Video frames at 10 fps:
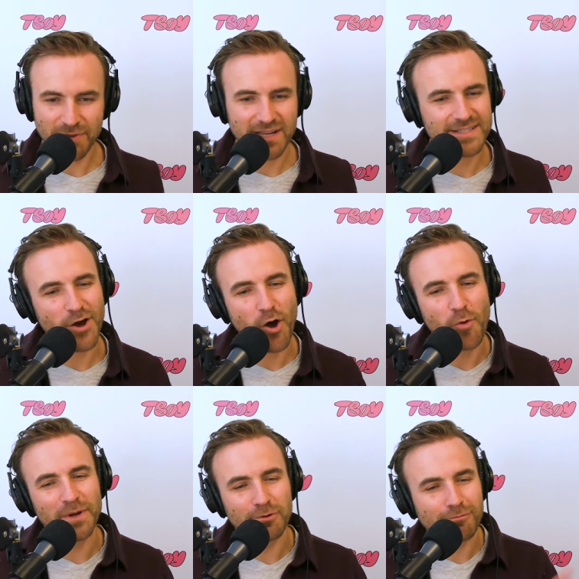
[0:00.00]
because it
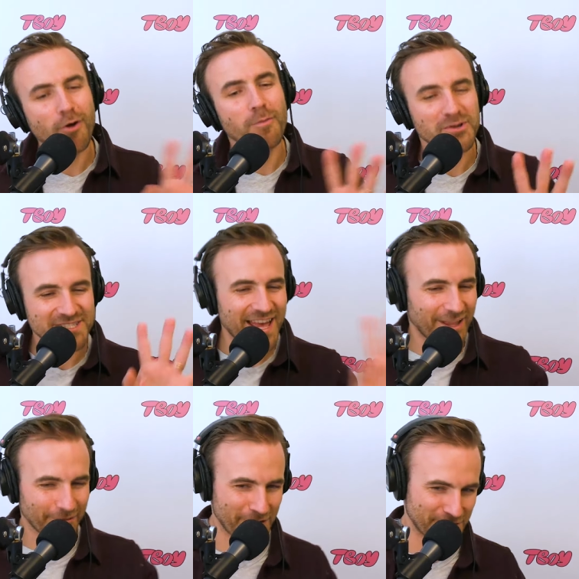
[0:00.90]
opened a Robo
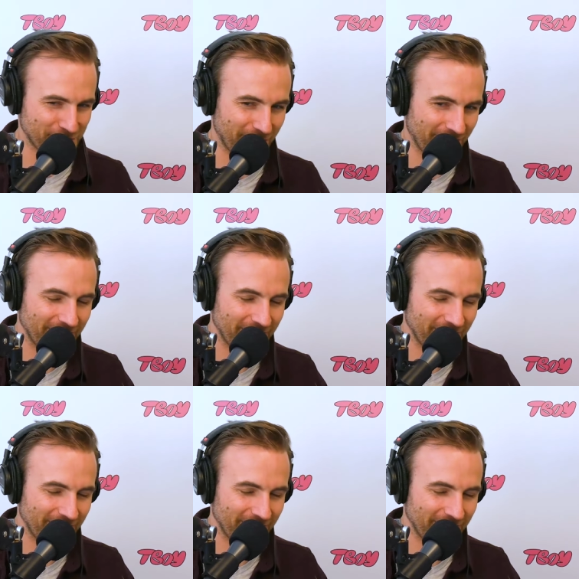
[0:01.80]
salad restaurant,